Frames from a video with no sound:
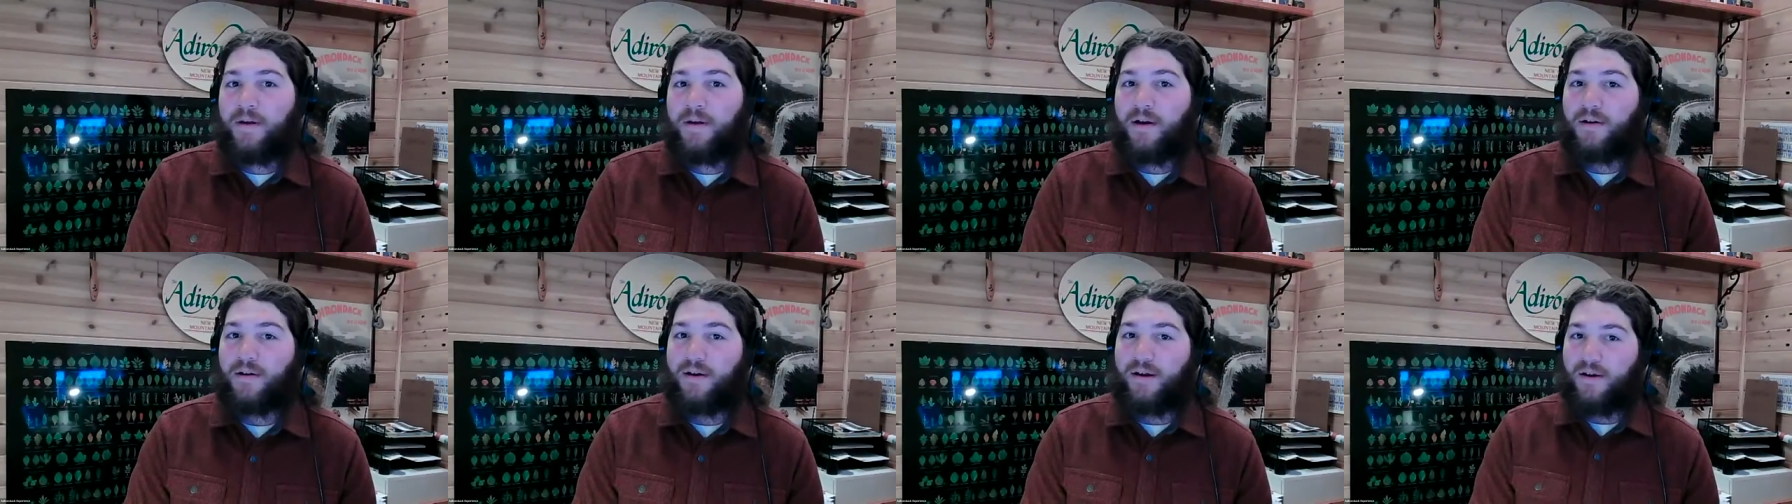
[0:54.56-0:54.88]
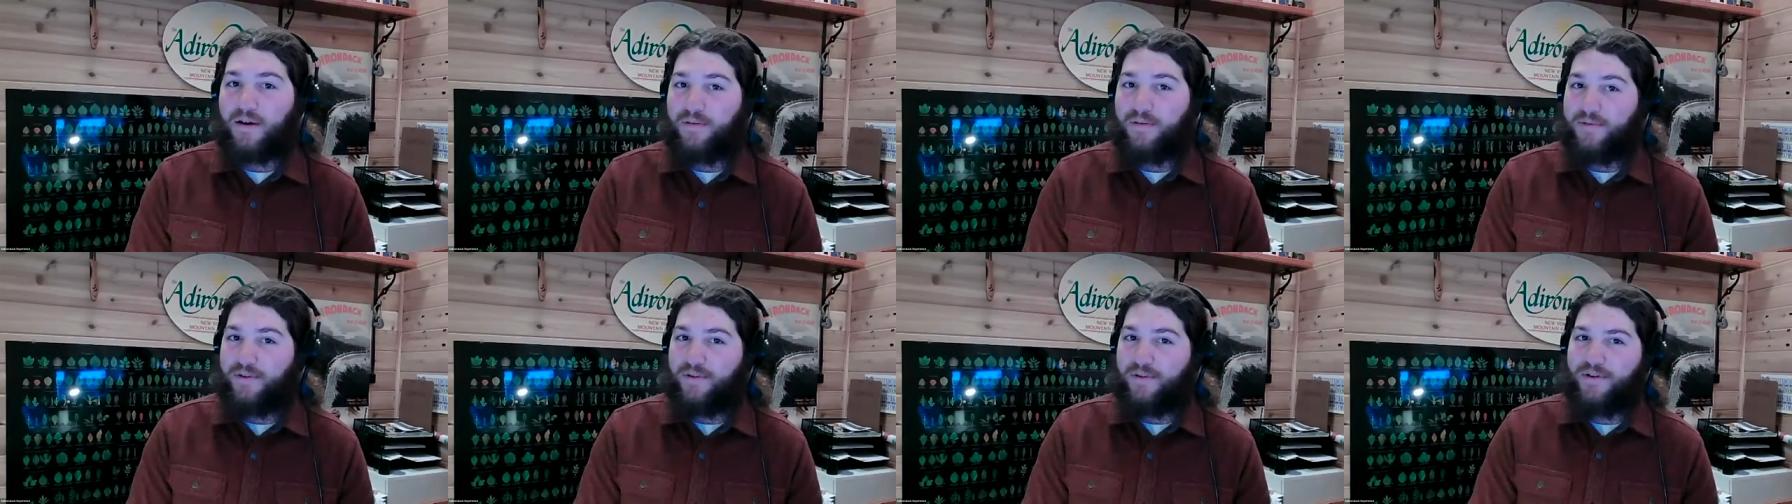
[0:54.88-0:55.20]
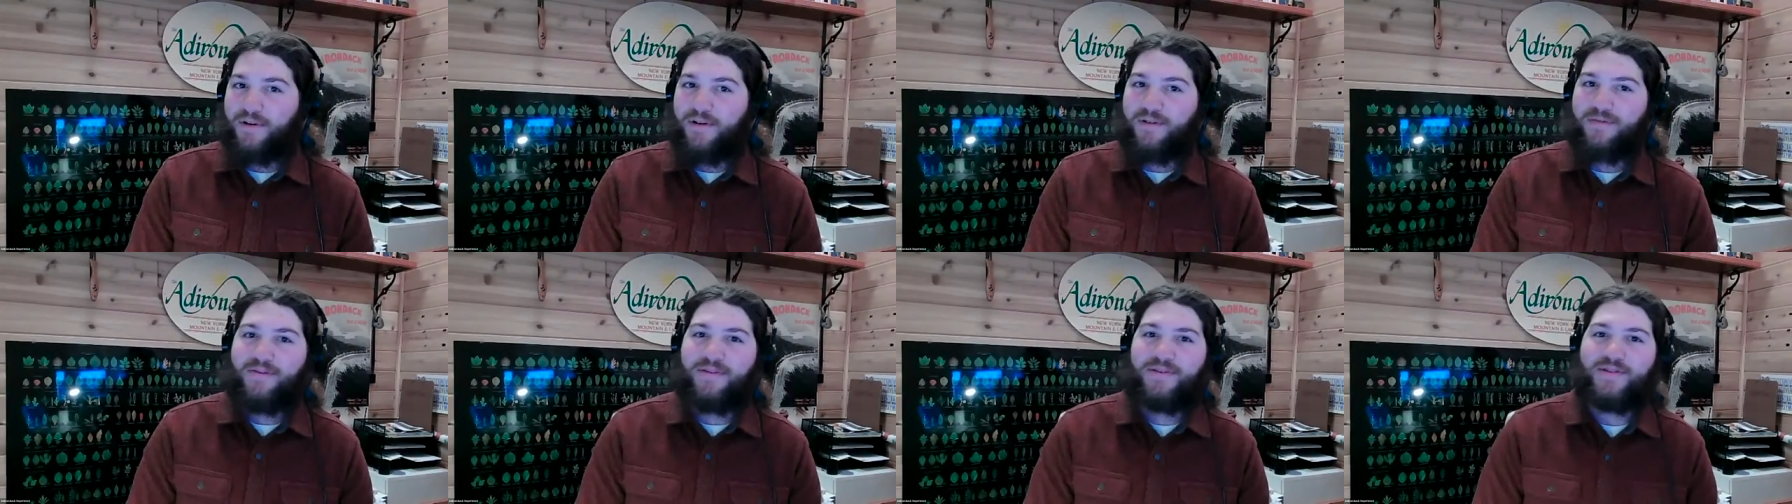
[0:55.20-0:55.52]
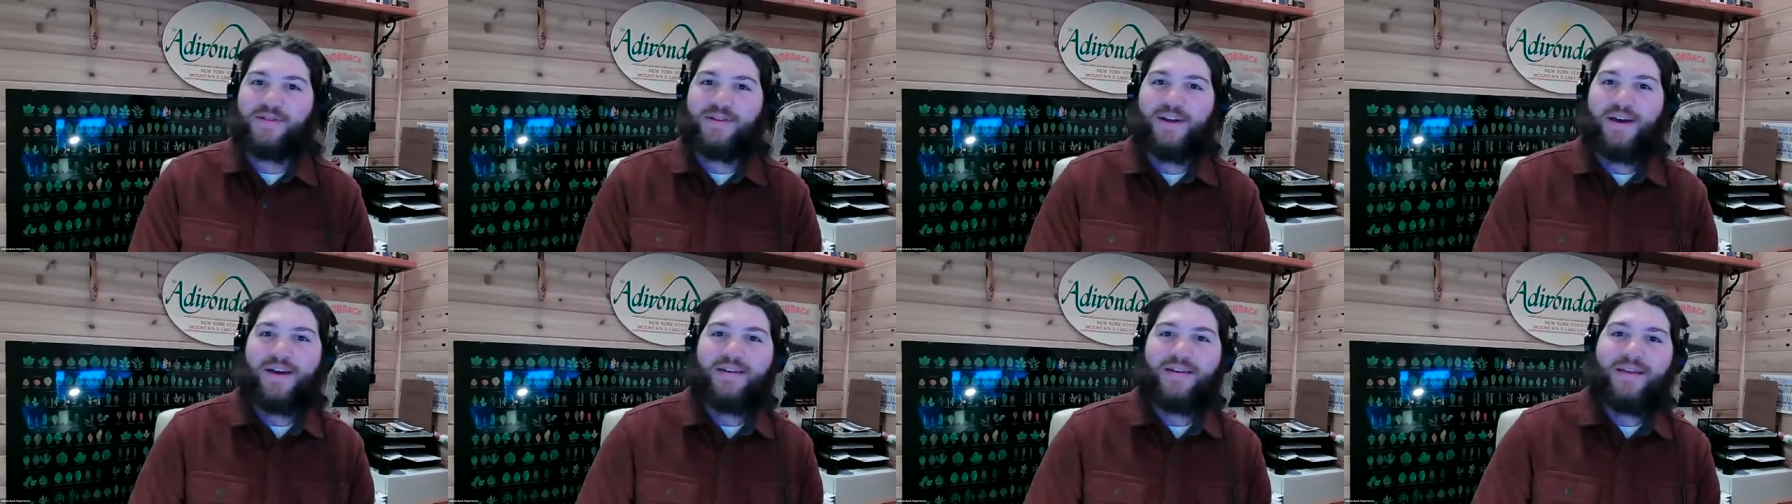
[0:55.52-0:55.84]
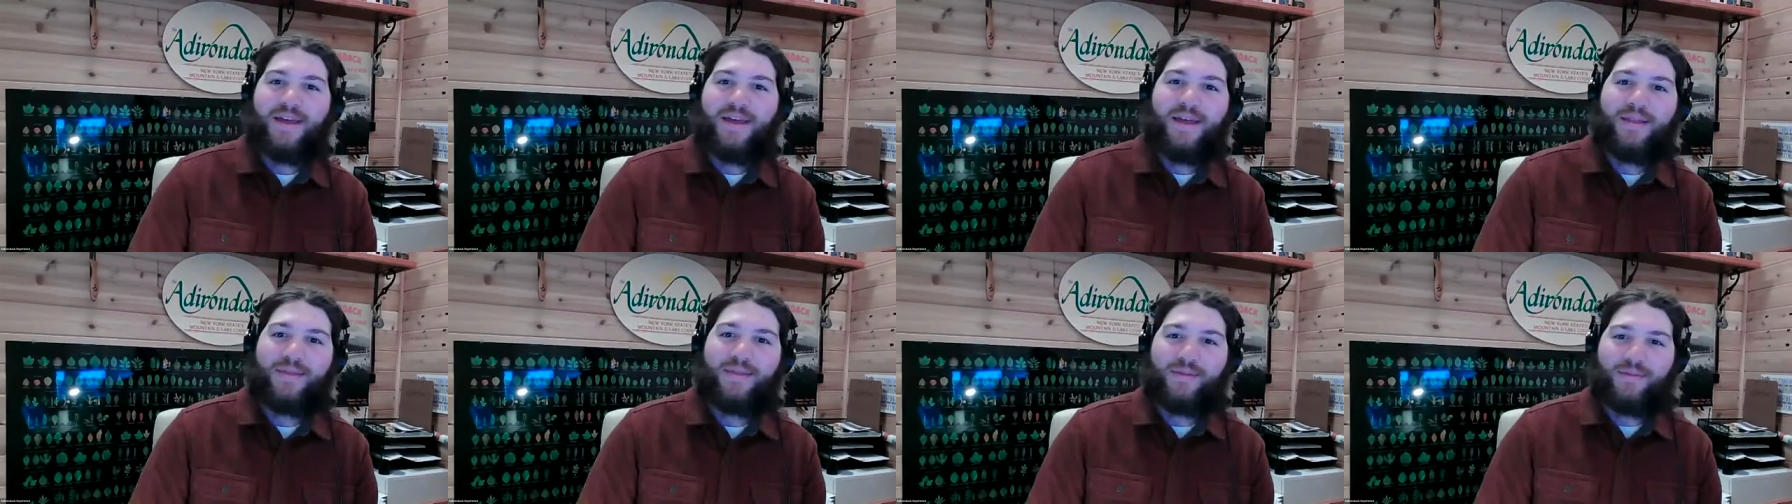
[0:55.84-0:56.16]
Our interviewer for tonight
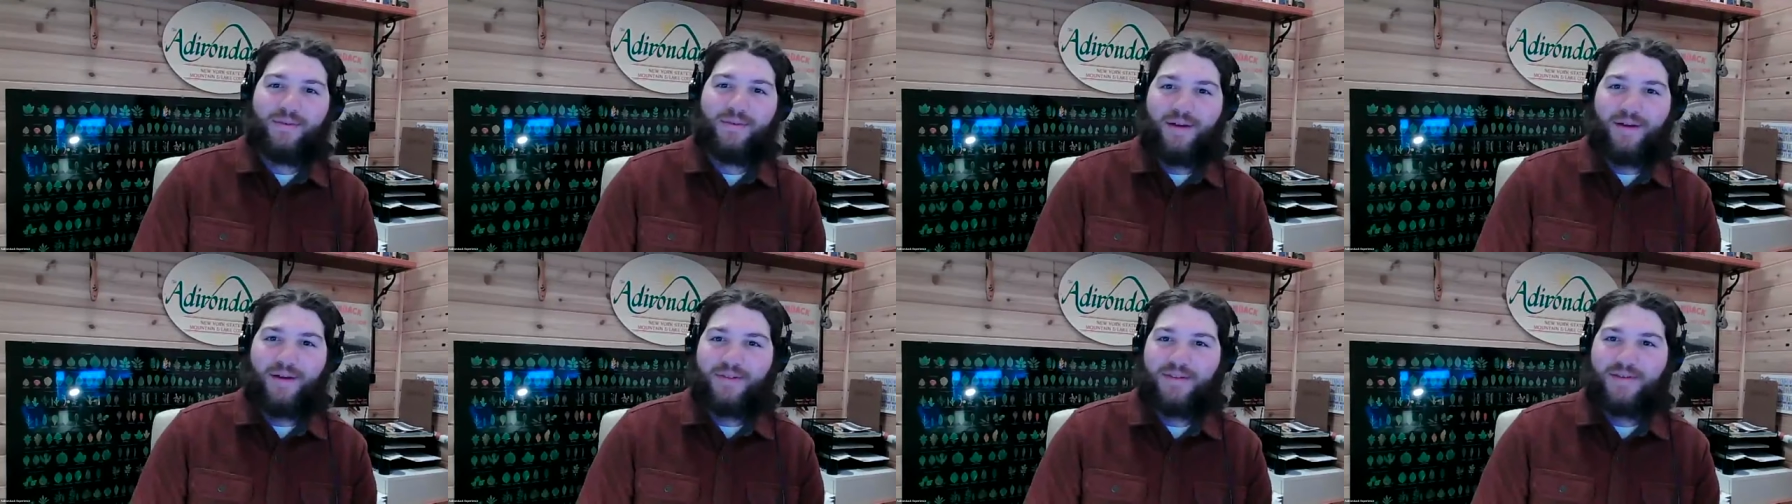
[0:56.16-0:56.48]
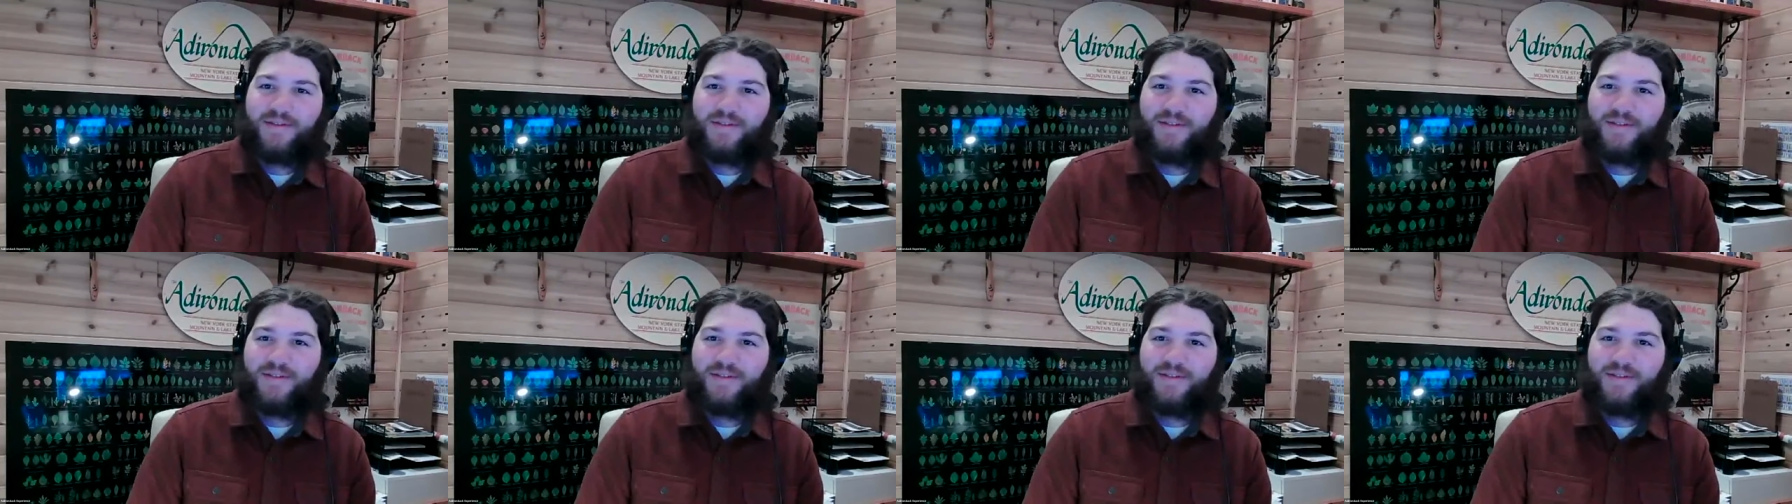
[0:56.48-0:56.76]
and throughout this